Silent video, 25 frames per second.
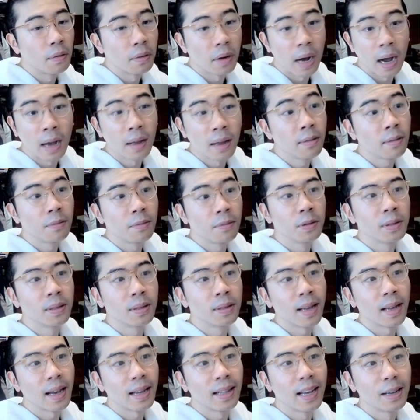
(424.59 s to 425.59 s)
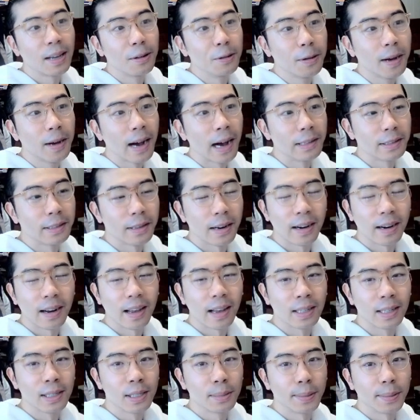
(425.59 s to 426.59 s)
I would say that you guys are
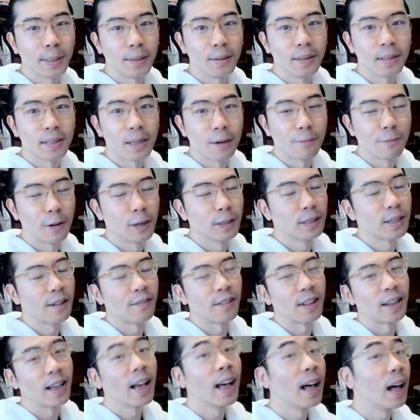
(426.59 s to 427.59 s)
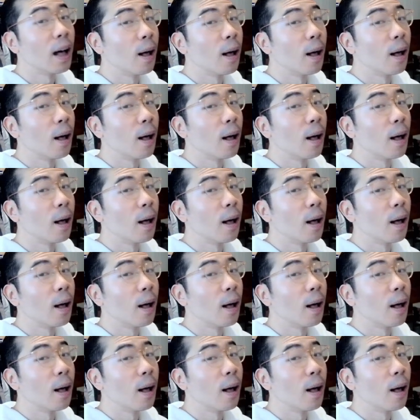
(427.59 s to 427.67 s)
experiencing a relatively